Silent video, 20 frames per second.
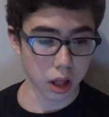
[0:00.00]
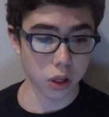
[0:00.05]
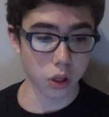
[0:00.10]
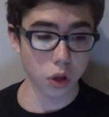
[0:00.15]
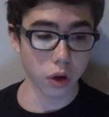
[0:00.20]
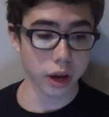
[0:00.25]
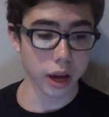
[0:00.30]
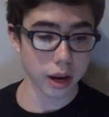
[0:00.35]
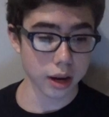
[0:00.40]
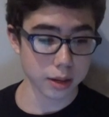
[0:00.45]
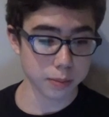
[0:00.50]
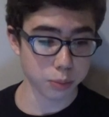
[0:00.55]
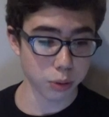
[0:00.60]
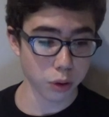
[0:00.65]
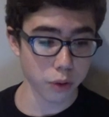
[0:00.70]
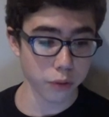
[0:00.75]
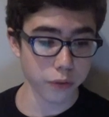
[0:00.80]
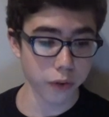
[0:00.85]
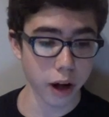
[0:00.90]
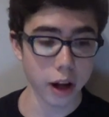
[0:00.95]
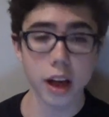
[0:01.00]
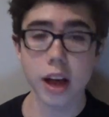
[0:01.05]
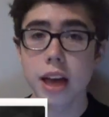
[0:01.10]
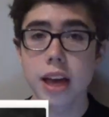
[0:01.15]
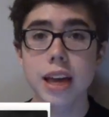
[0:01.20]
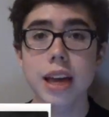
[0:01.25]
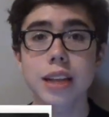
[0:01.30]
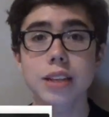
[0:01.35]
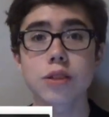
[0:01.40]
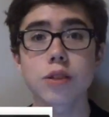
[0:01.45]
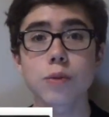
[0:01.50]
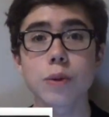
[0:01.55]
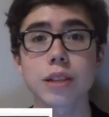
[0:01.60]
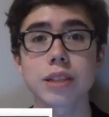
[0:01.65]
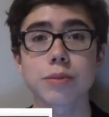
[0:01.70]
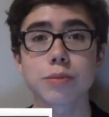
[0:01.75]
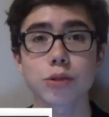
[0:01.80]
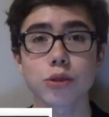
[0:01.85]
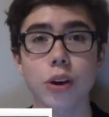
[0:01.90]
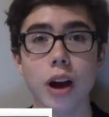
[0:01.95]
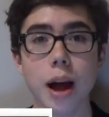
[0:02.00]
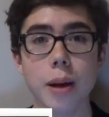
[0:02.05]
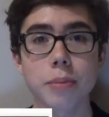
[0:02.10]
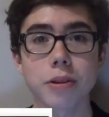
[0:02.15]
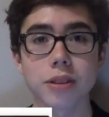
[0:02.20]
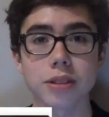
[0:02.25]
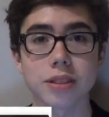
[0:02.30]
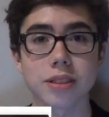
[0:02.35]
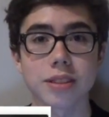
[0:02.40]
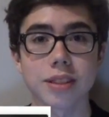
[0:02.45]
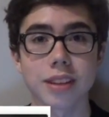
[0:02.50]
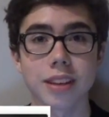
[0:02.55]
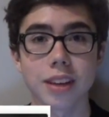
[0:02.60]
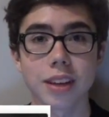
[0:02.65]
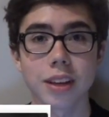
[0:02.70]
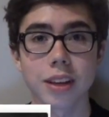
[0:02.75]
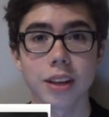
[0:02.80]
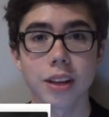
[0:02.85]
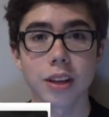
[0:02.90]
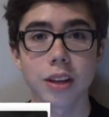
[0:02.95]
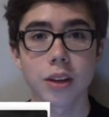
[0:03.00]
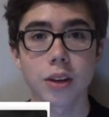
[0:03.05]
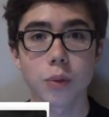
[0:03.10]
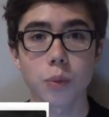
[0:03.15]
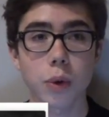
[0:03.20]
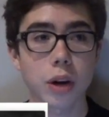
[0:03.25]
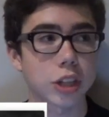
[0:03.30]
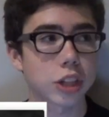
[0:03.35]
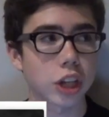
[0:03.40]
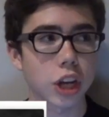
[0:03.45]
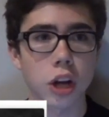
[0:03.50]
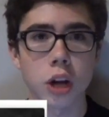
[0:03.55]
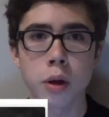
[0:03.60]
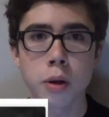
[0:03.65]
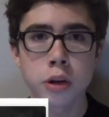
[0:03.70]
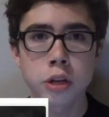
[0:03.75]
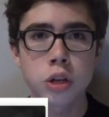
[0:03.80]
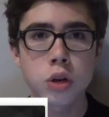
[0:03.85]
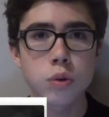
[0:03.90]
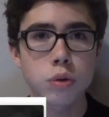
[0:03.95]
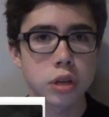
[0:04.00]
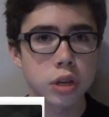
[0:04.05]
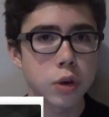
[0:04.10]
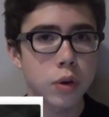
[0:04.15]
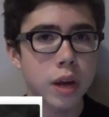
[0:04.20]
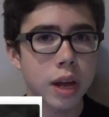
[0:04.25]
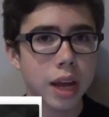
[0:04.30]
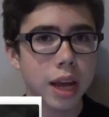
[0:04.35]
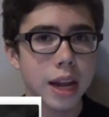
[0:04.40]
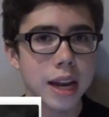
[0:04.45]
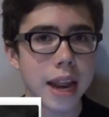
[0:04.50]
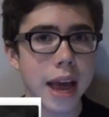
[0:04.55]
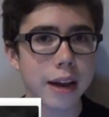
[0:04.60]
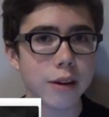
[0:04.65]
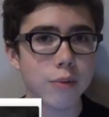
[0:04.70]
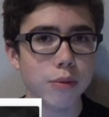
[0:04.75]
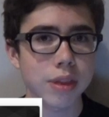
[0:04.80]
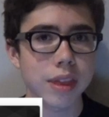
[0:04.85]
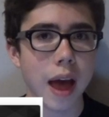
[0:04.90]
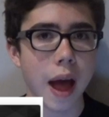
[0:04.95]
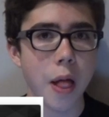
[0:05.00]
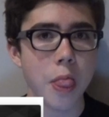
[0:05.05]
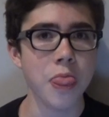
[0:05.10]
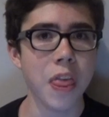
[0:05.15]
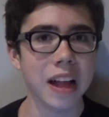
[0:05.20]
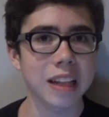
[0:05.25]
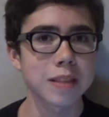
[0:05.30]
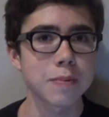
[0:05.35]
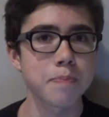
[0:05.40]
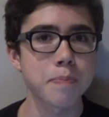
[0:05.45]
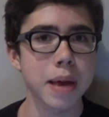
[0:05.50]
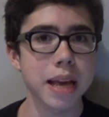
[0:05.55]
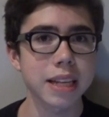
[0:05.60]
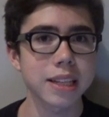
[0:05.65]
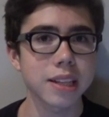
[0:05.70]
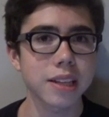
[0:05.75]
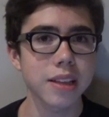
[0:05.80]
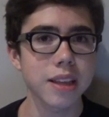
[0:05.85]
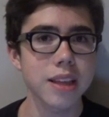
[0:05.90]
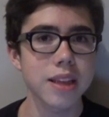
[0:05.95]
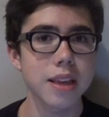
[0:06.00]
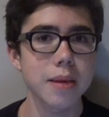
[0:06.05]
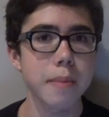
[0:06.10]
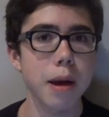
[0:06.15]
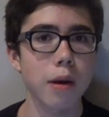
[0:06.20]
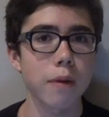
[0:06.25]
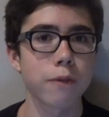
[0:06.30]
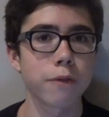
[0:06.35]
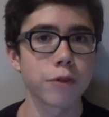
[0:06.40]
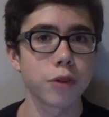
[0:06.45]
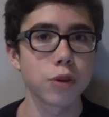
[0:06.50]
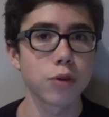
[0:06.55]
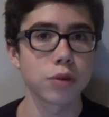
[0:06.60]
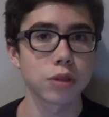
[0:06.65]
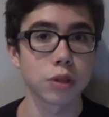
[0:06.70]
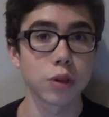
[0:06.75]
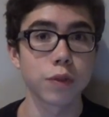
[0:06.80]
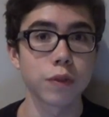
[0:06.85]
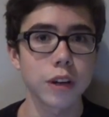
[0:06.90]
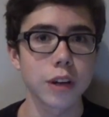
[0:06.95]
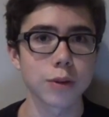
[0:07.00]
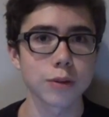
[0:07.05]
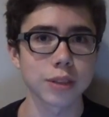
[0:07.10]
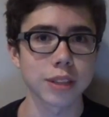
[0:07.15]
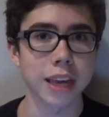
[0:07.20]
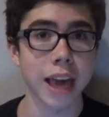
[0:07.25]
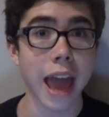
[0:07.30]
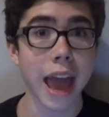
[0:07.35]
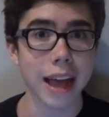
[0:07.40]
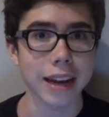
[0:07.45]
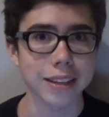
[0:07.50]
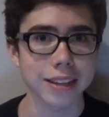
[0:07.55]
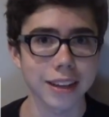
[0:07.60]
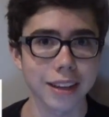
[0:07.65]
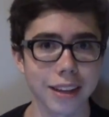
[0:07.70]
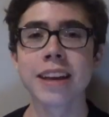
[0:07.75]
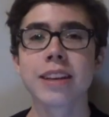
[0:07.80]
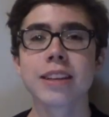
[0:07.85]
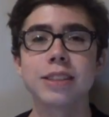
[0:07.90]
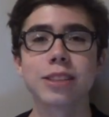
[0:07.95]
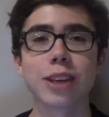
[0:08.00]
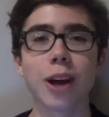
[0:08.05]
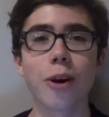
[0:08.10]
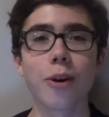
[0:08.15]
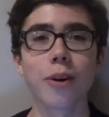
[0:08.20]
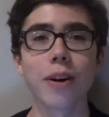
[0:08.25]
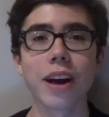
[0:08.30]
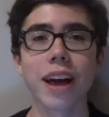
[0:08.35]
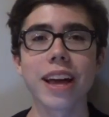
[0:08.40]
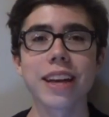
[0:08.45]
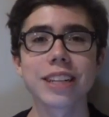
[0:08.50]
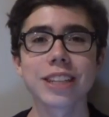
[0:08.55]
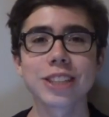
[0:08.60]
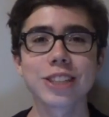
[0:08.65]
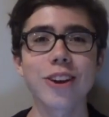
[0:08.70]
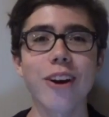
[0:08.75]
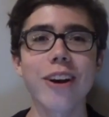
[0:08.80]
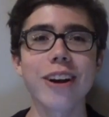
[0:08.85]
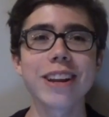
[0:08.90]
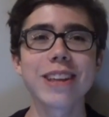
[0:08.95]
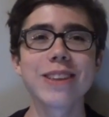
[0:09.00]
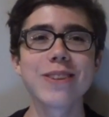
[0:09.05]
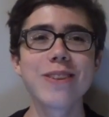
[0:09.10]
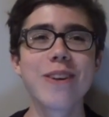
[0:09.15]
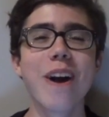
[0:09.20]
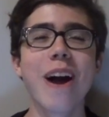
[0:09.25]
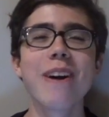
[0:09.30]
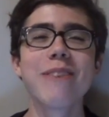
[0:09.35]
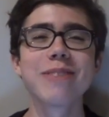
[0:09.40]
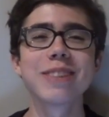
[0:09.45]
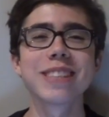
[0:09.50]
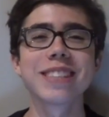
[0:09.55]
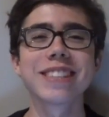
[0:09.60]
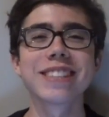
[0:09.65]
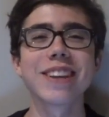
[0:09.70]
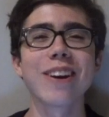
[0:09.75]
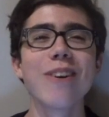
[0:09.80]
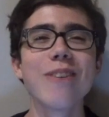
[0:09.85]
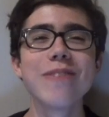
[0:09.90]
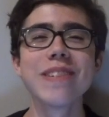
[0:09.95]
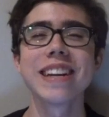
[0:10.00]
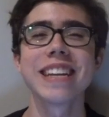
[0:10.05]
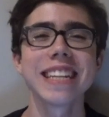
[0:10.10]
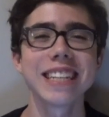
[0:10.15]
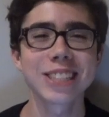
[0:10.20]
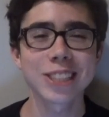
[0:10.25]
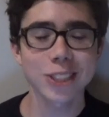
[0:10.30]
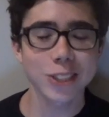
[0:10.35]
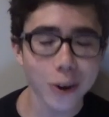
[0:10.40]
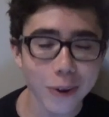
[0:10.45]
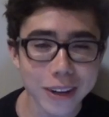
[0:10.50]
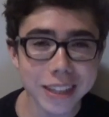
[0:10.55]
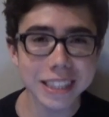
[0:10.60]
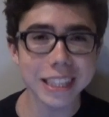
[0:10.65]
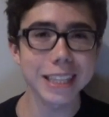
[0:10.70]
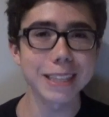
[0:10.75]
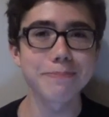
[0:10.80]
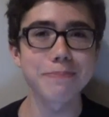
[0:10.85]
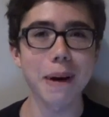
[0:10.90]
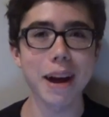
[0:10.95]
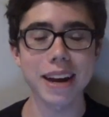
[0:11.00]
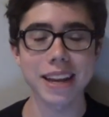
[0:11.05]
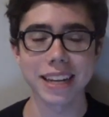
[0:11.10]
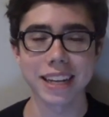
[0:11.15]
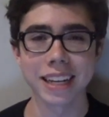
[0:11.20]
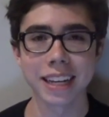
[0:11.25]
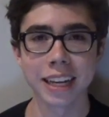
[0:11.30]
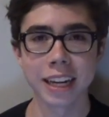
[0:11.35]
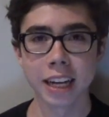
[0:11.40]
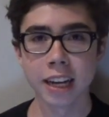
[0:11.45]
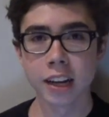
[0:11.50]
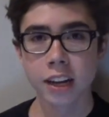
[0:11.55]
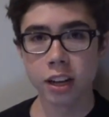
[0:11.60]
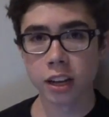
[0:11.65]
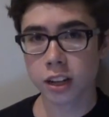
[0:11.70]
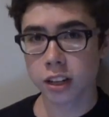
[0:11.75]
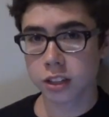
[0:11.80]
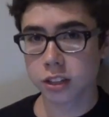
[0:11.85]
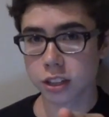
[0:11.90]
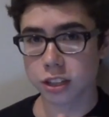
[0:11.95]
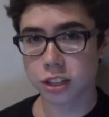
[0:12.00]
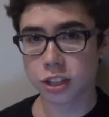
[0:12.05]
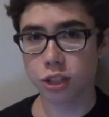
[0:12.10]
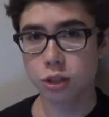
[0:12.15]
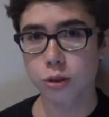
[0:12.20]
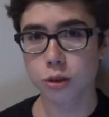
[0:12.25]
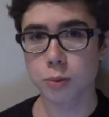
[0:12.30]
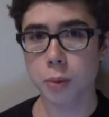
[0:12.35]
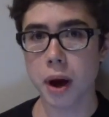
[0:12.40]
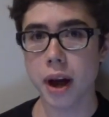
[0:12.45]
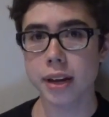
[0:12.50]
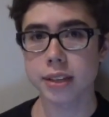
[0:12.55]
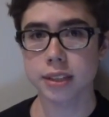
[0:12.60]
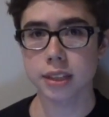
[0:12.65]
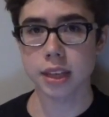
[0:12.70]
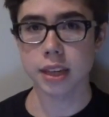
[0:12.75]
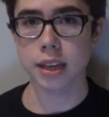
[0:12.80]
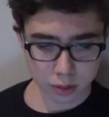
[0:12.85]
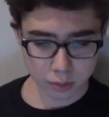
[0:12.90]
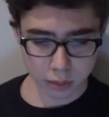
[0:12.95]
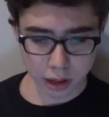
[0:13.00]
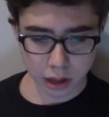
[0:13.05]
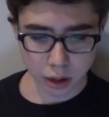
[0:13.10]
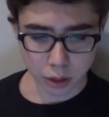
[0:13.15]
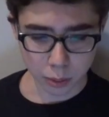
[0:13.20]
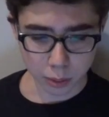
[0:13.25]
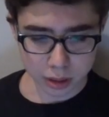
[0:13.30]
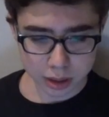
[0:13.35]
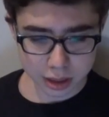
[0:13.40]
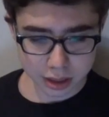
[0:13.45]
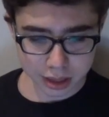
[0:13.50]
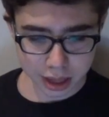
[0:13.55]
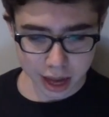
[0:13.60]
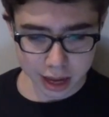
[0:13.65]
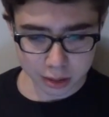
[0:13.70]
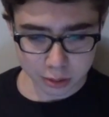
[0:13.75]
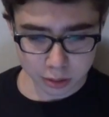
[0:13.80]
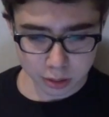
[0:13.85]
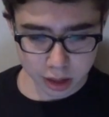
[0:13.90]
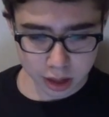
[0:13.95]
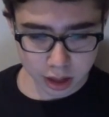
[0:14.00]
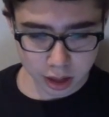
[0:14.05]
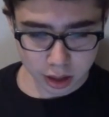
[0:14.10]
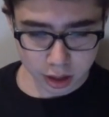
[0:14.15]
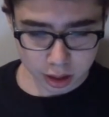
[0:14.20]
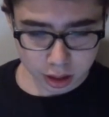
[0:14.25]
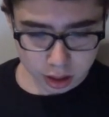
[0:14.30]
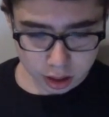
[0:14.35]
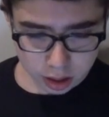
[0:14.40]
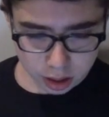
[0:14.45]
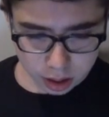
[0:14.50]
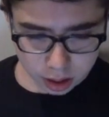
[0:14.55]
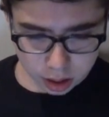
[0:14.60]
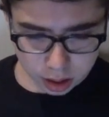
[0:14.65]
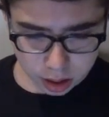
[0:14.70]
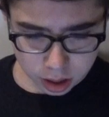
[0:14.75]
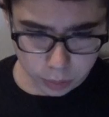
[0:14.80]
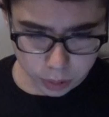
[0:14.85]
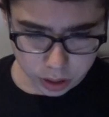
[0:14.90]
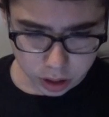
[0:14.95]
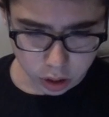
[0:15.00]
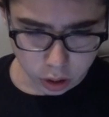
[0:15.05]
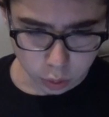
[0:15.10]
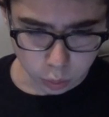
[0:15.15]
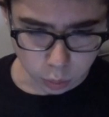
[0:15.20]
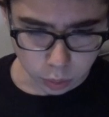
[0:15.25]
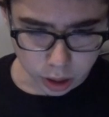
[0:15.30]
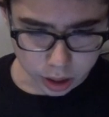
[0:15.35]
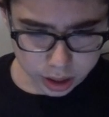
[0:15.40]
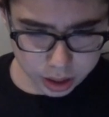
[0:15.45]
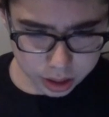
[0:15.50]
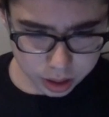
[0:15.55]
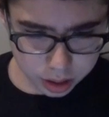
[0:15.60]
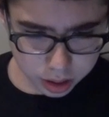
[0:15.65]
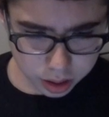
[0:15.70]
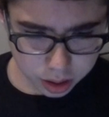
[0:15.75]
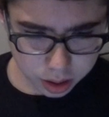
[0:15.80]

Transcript: Oh, look at his profile. He has three subscribers, which, dude, you can connect with that. That's basically the amount of views your videos get. So, Sean, you have so many choices, buddy. Just choose wisely. Wait, yo, what's this last one right here? Wait, yo, what?